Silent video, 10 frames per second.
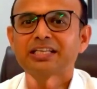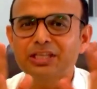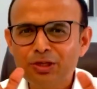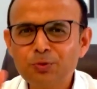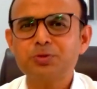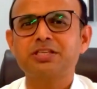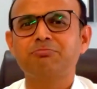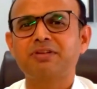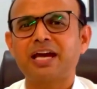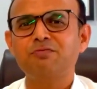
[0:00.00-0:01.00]
Give
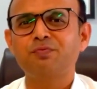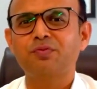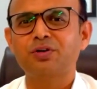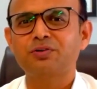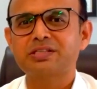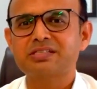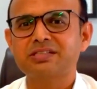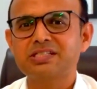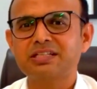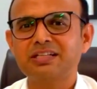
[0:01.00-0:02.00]
some time for your
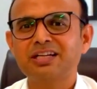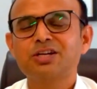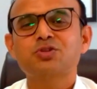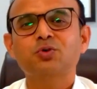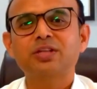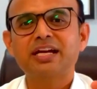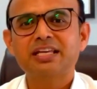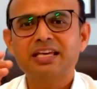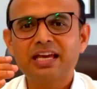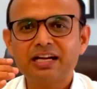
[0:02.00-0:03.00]
surgeon so that
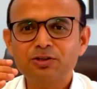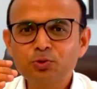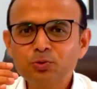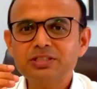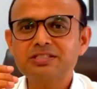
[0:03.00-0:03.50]
he can do the